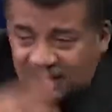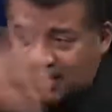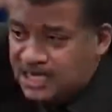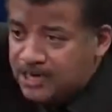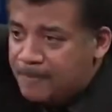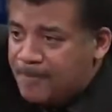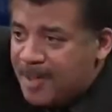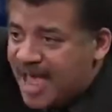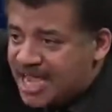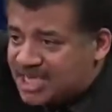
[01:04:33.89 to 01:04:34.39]

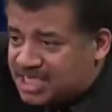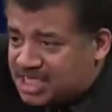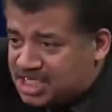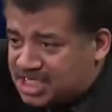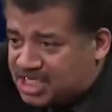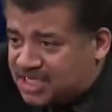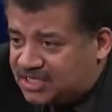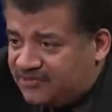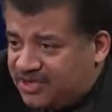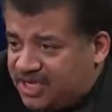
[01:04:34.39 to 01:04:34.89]
and you pass
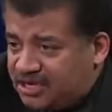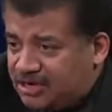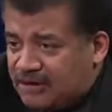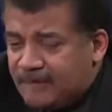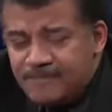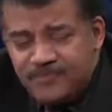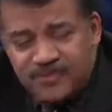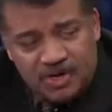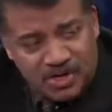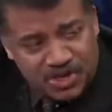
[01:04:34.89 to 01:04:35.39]
a
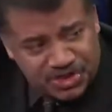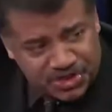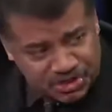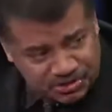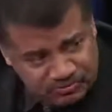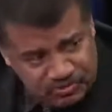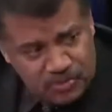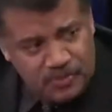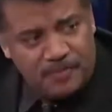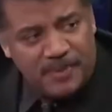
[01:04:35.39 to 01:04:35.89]
sphere
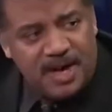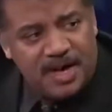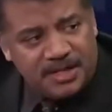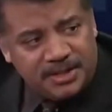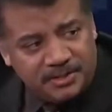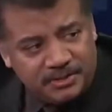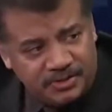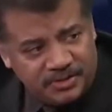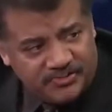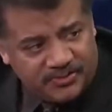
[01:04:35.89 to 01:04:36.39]
through my
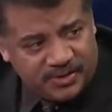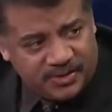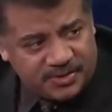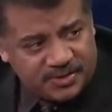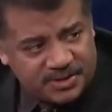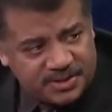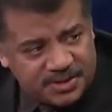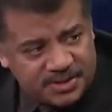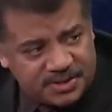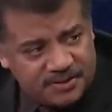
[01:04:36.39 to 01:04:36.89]

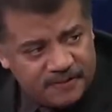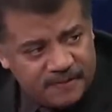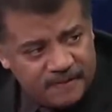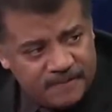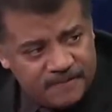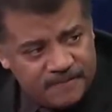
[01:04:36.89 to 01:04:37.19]
universe.